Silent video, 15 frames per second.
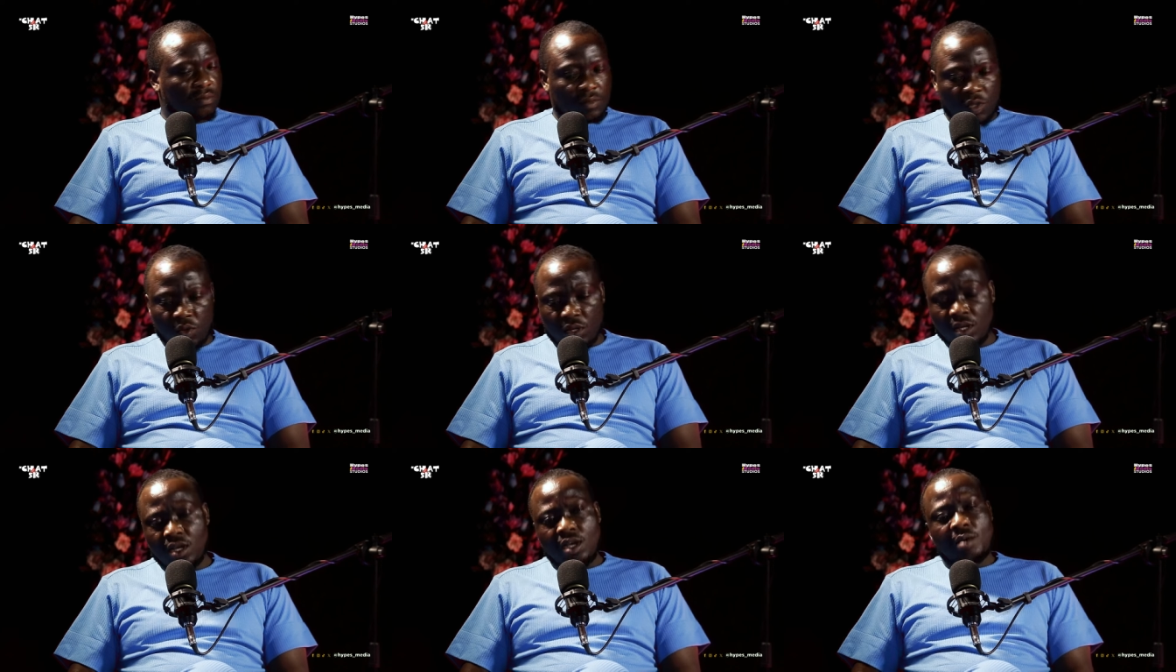
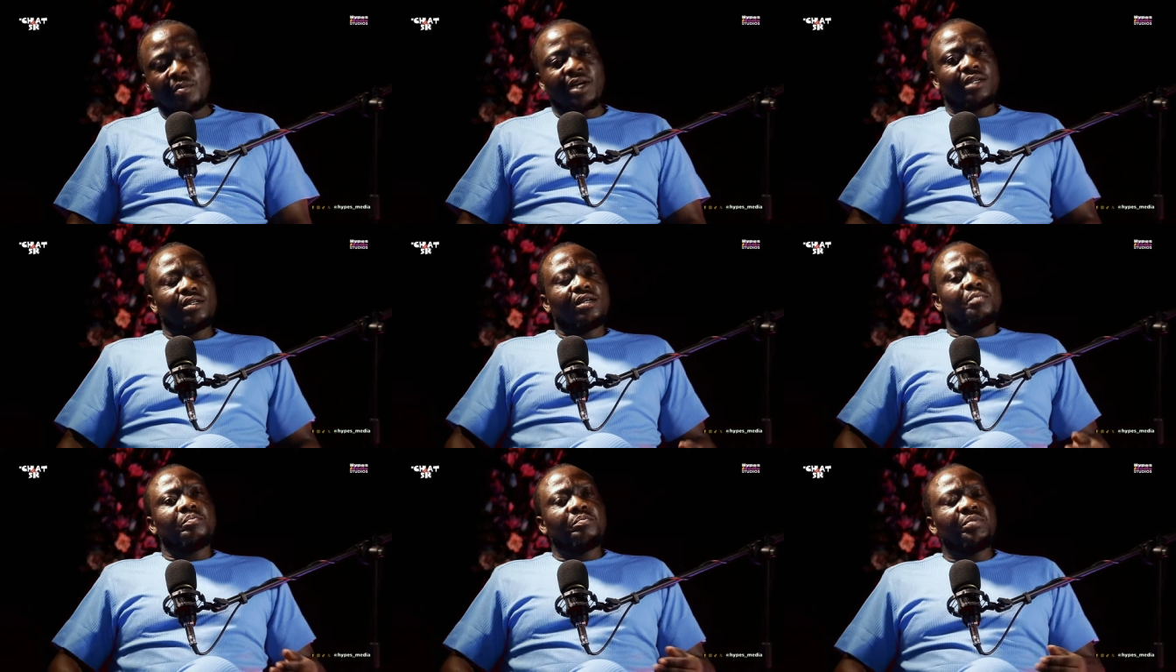Okay. But
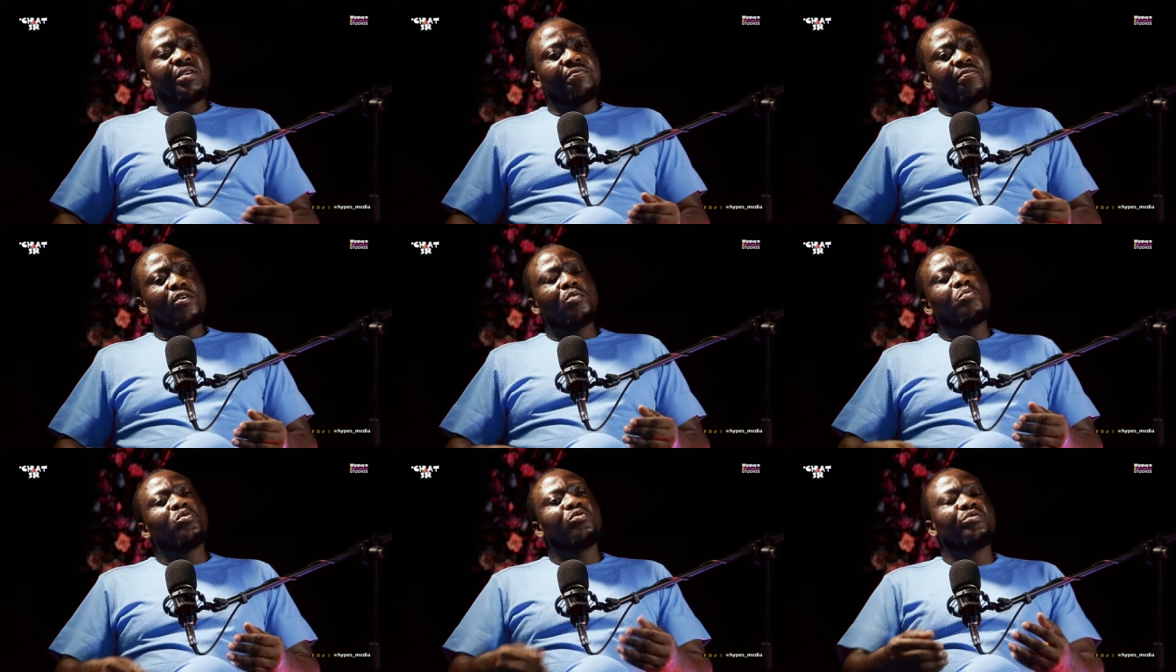
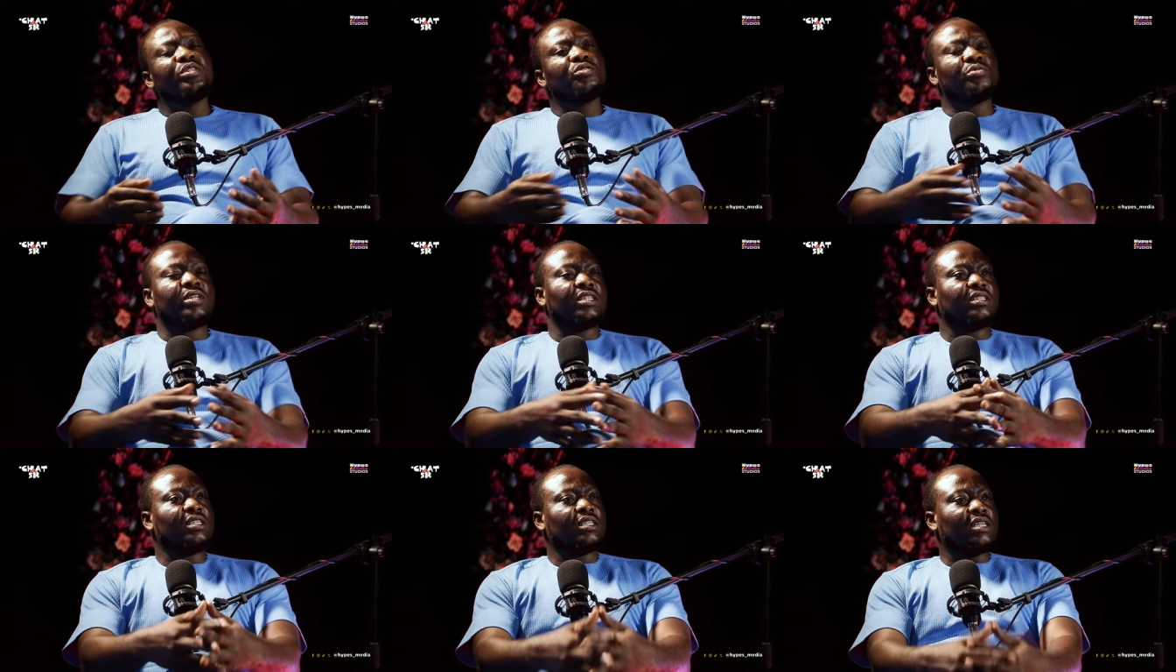before moving to the
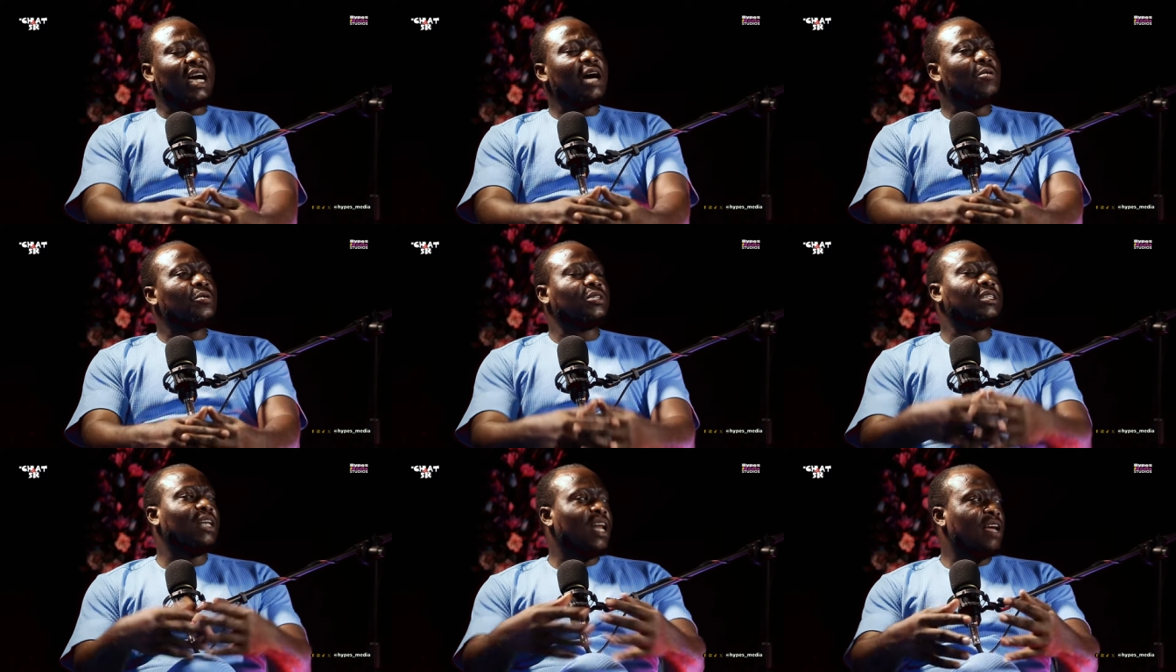city, how
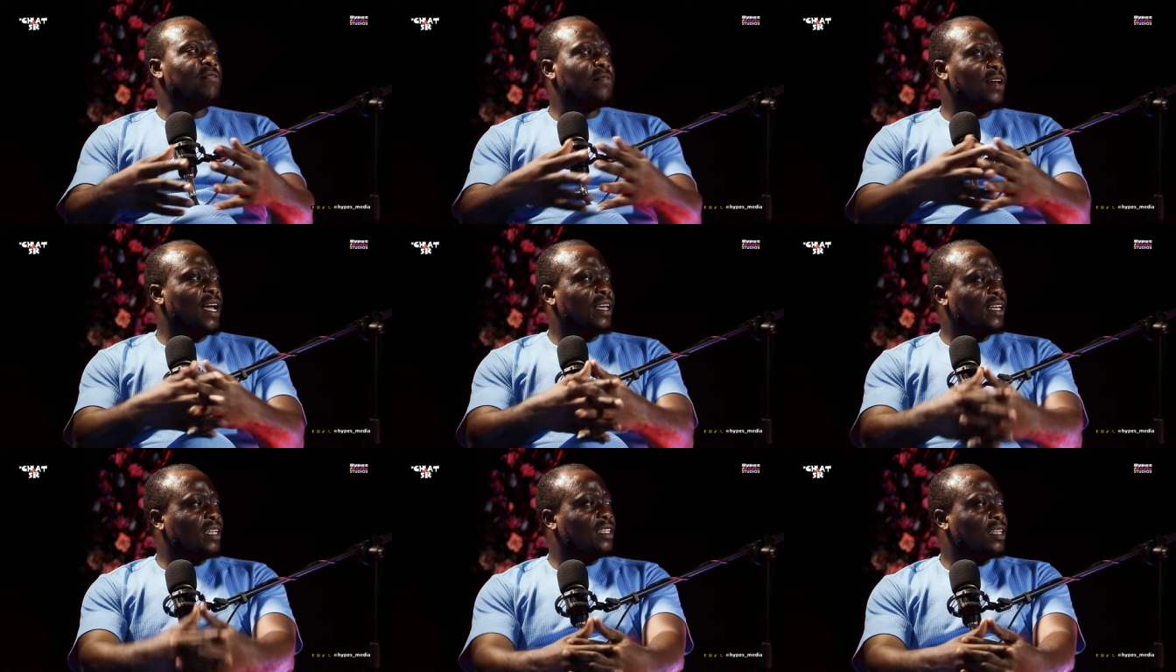was life
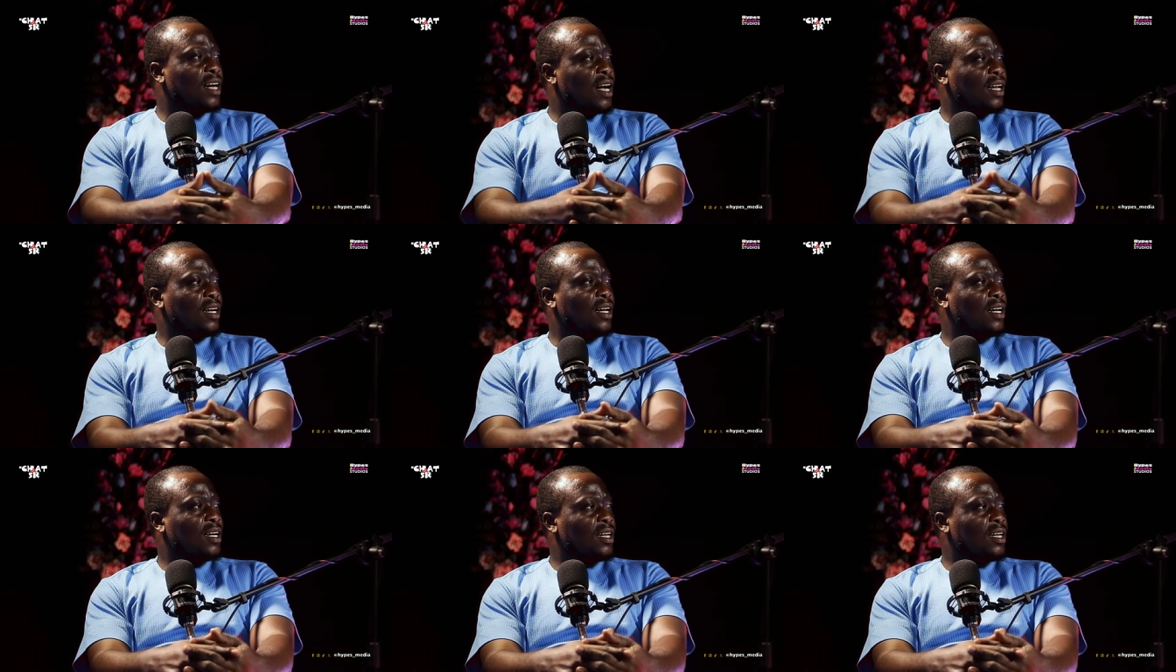like in Ghana?